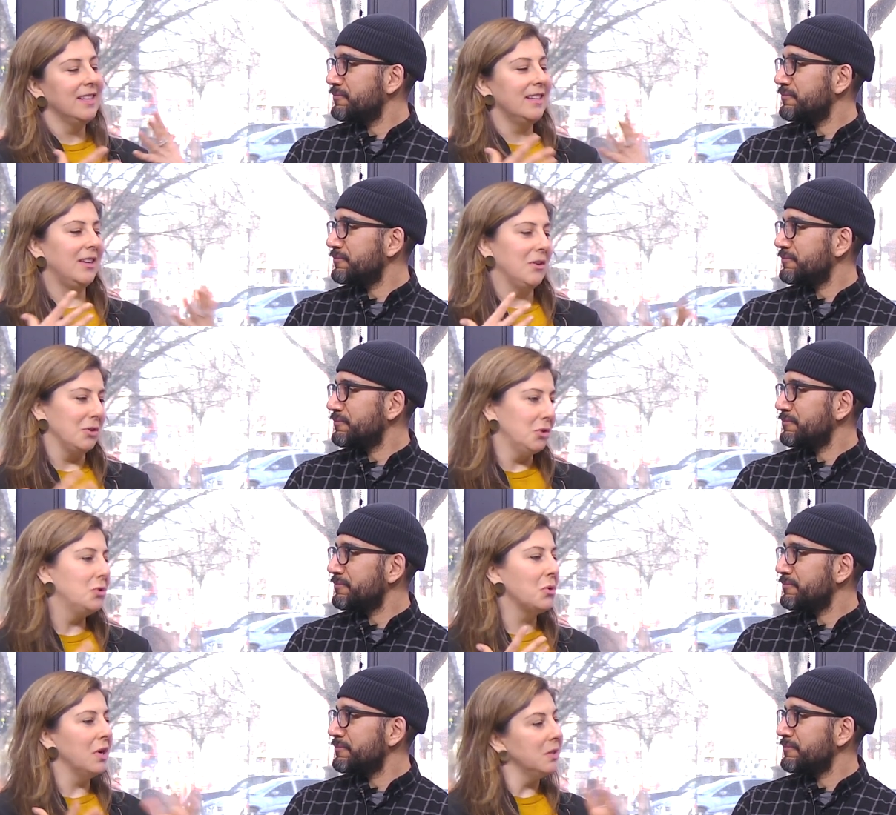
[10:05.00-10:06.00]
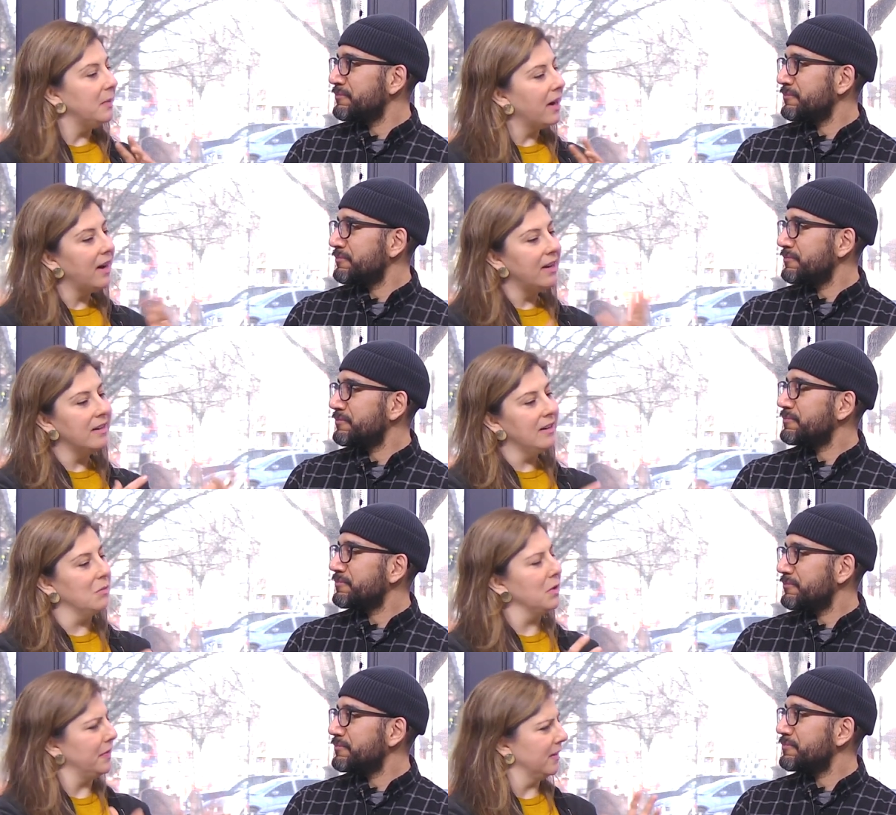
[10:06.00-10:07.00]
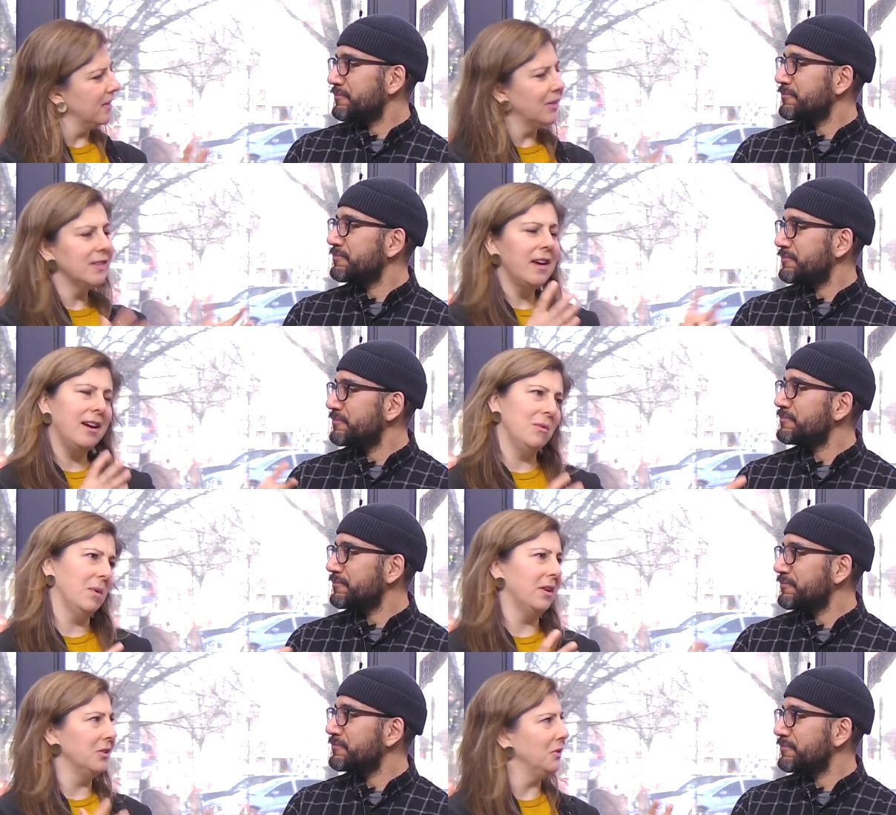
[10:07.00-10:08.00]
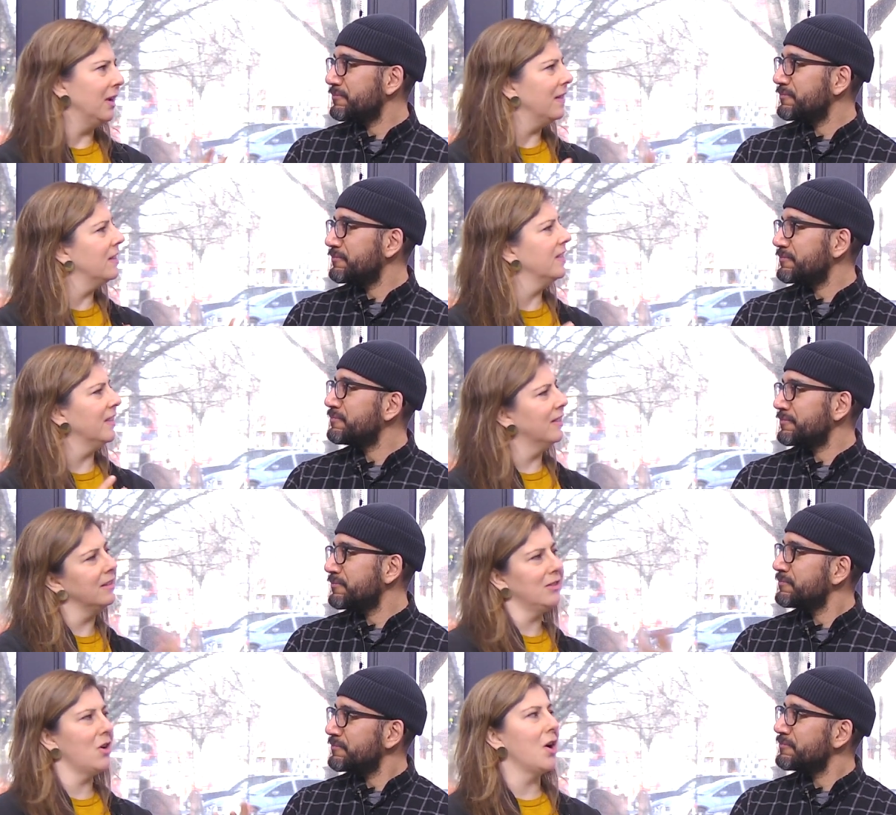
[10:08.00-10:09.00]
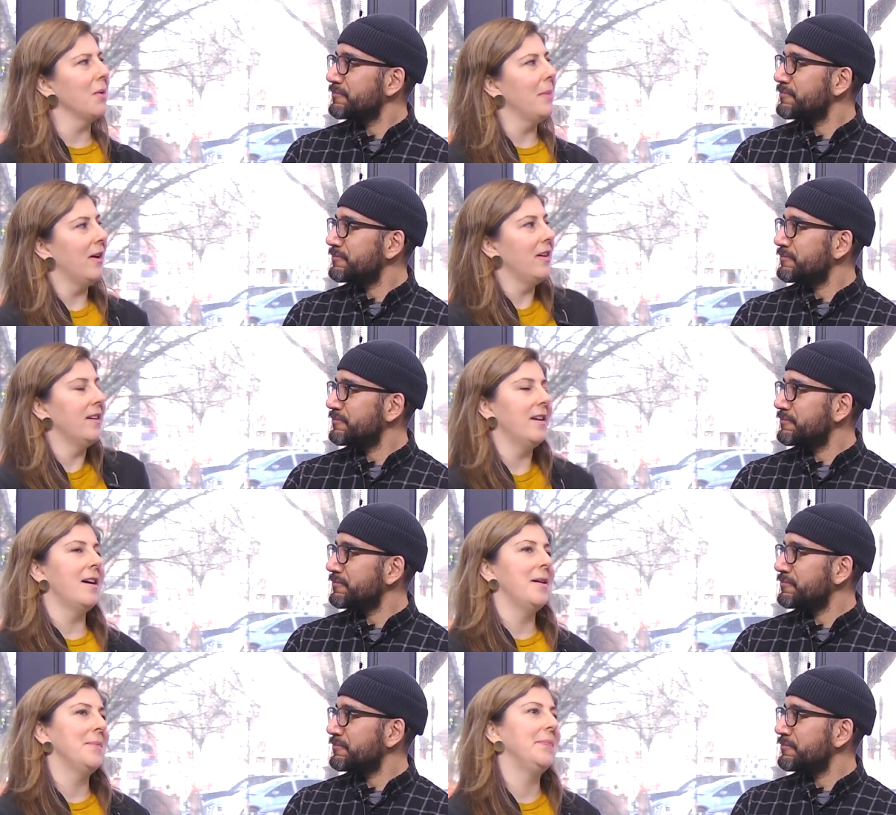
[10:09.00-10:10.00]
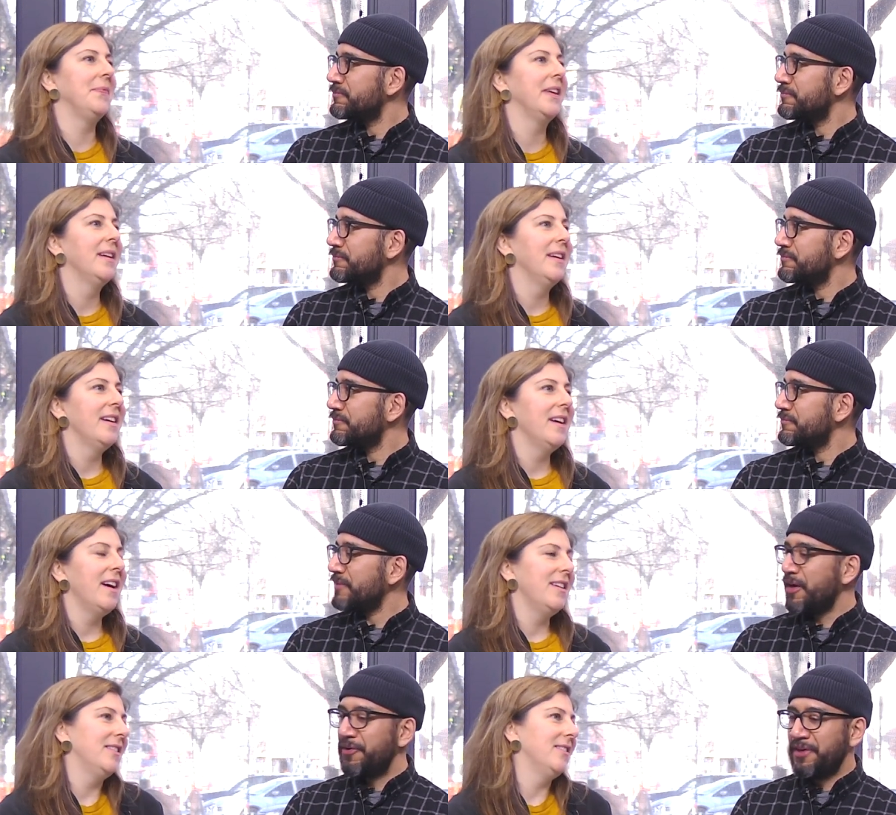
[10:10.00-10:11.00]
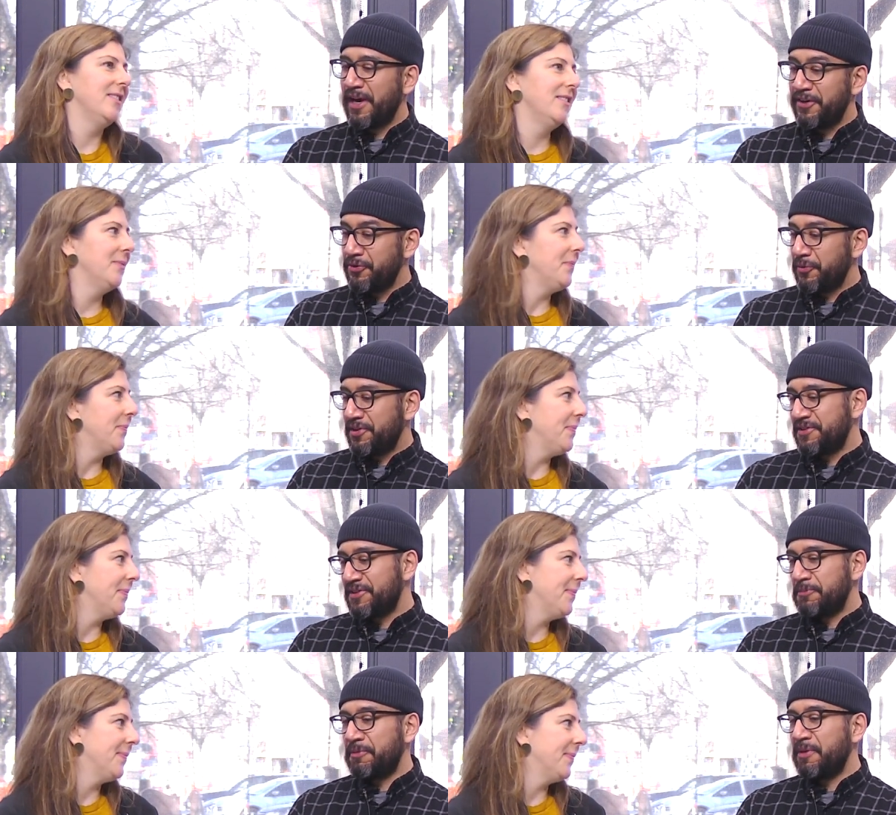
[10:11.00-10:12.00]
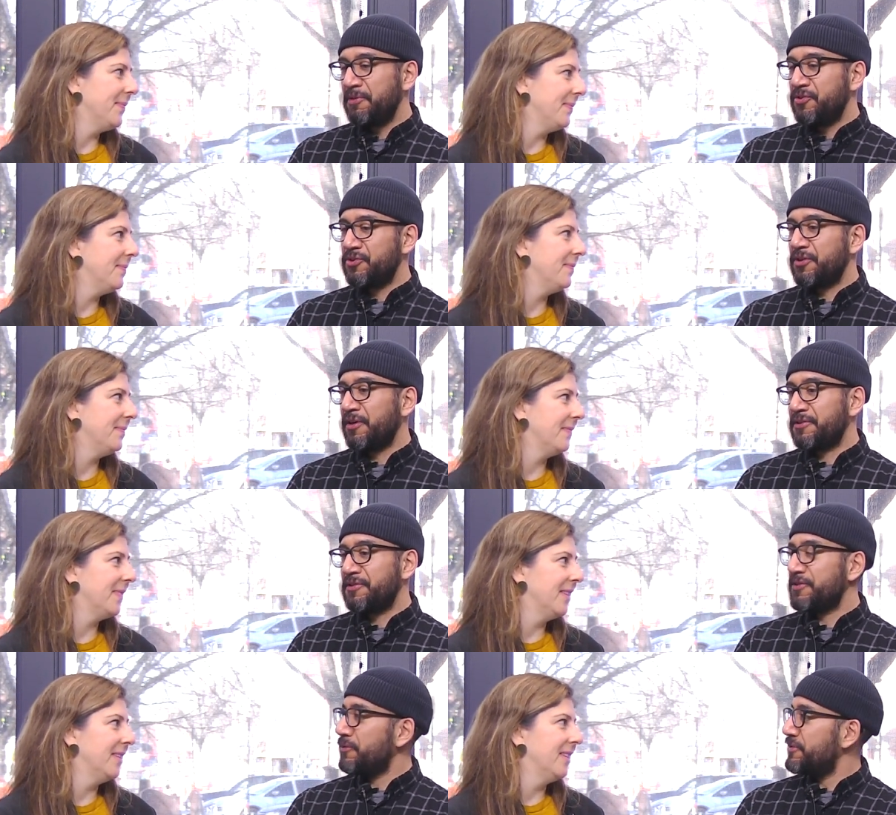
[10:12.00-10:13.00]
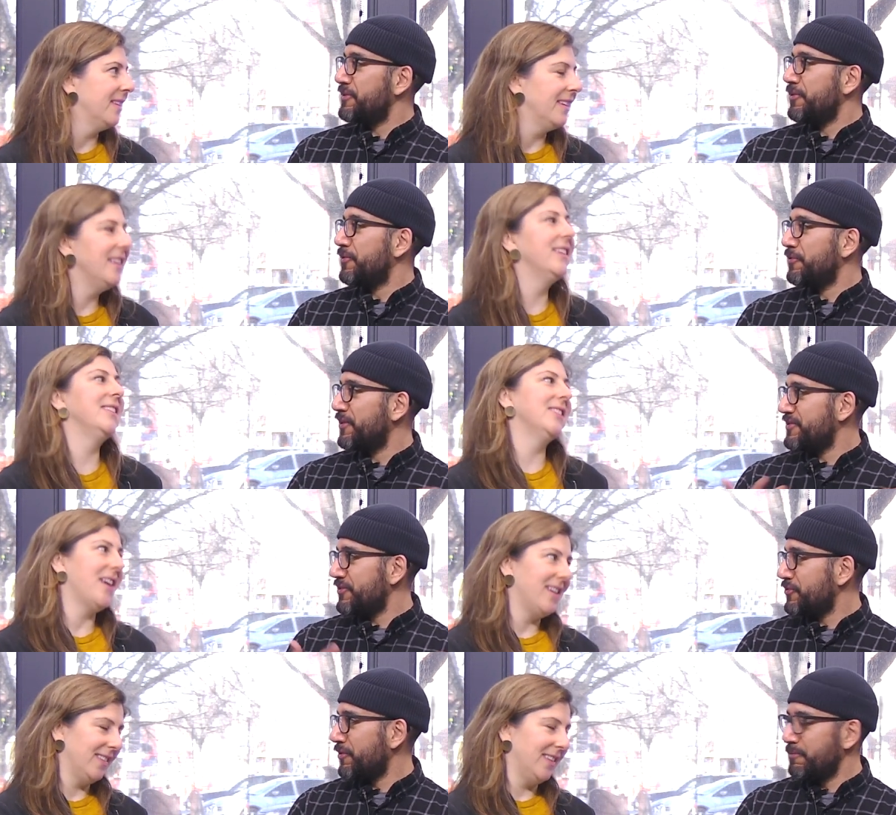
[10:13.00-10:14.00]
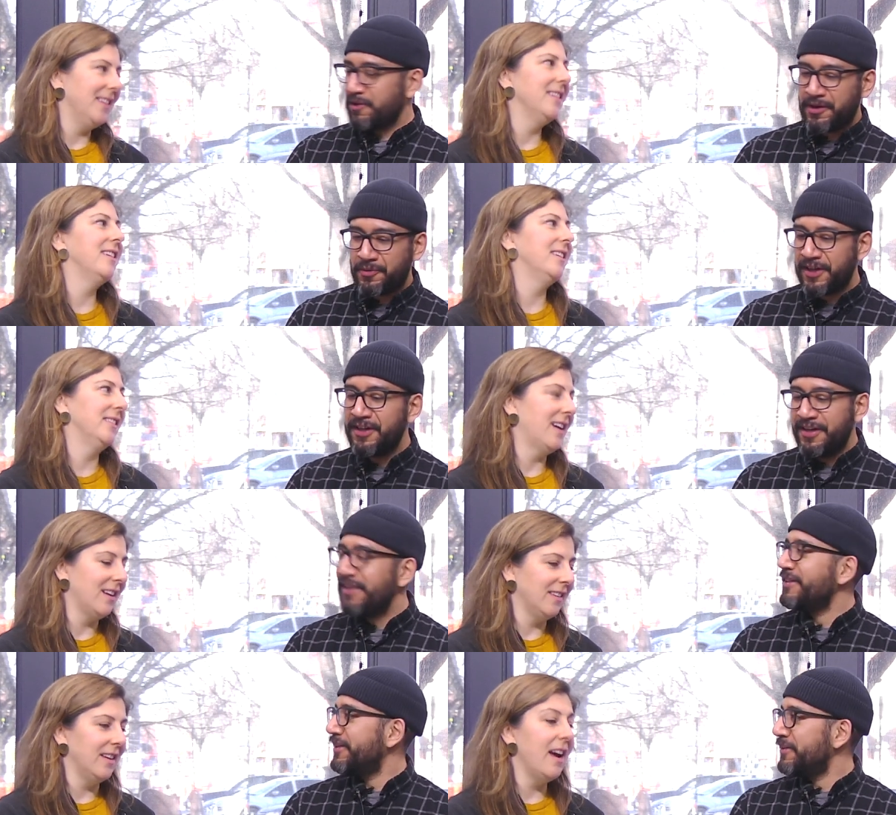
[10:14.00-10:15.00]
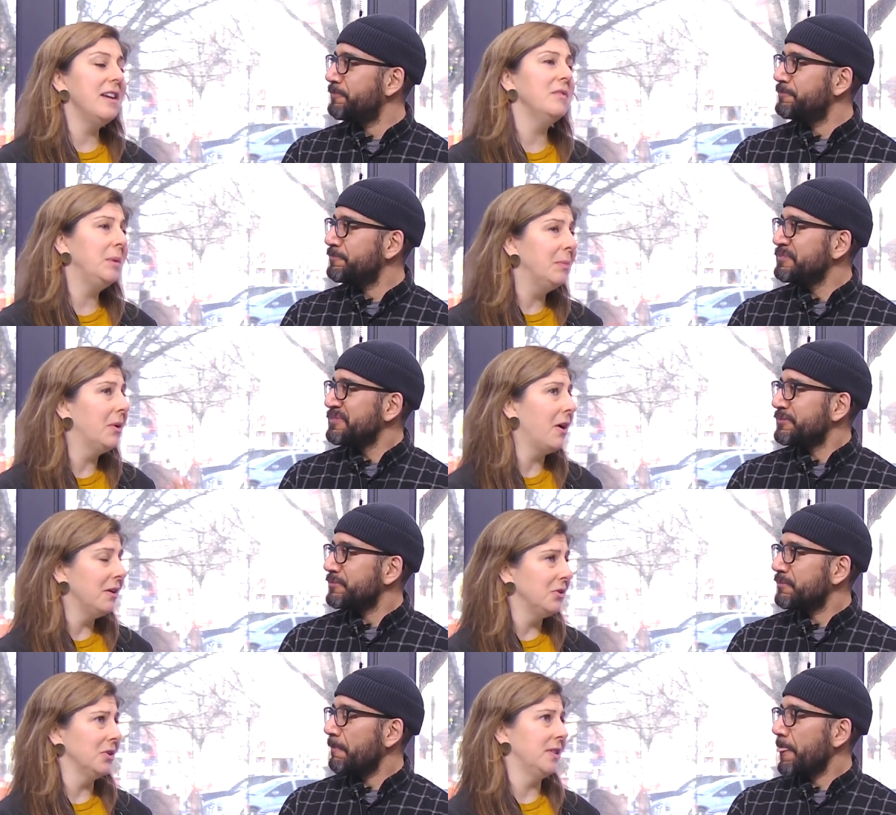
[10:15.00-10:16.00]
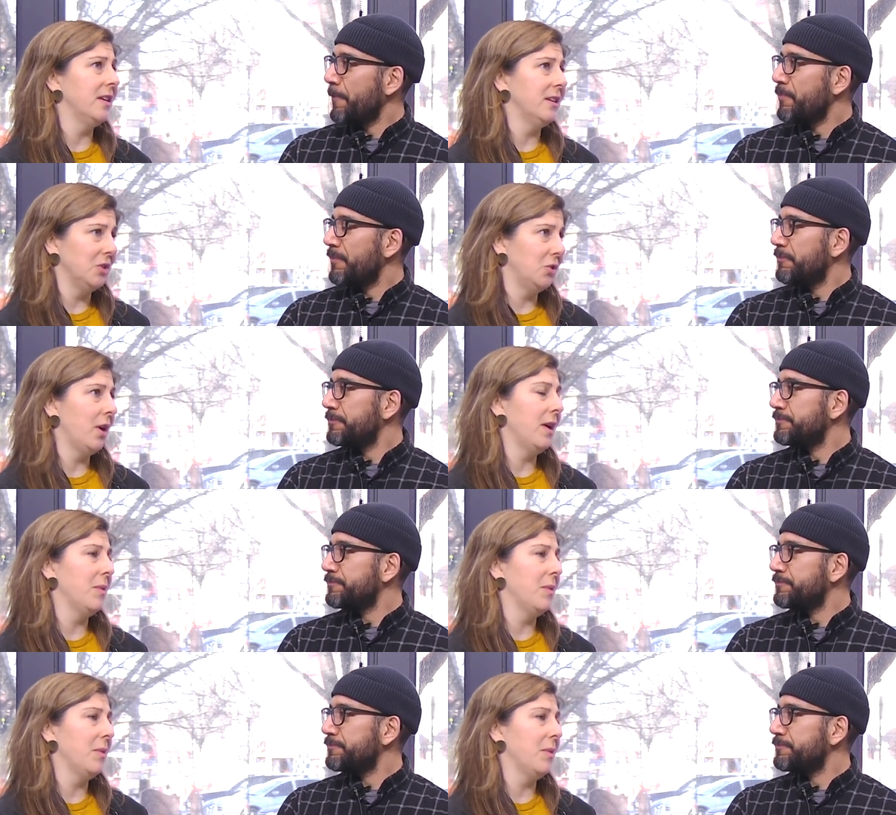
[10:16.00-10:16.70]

Speaker 1: you know, the stories behind it and what this looks like and where did you get this and let's talk about it. Mm. Um,
Speaker 2: oh, and I don't know what this is, but maybe you should talk to so and so who exactly, has a store on Broadway. Exactly. Yeah. And
Speaker 1: if people are interested in straight